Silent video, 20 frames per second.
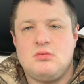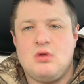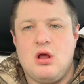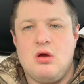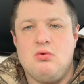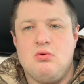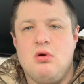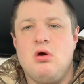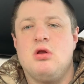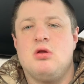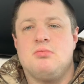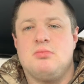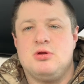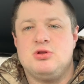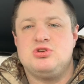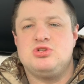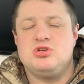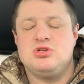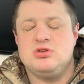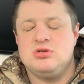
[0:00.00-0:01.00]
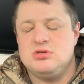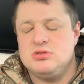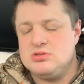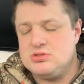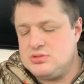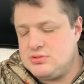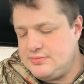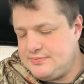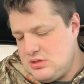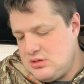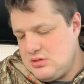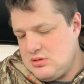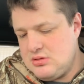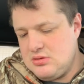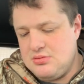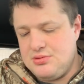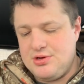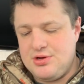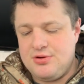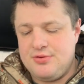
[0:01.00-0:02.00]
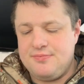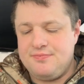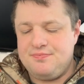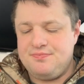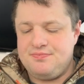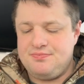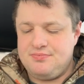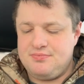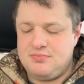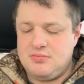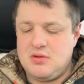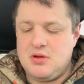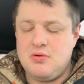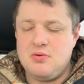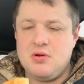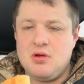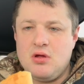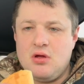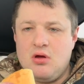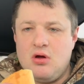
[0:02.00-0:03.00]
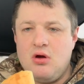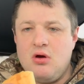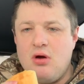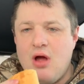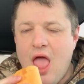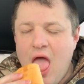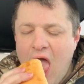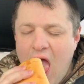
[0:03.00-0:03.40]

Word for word: I wanted my cheese. Well, here we go.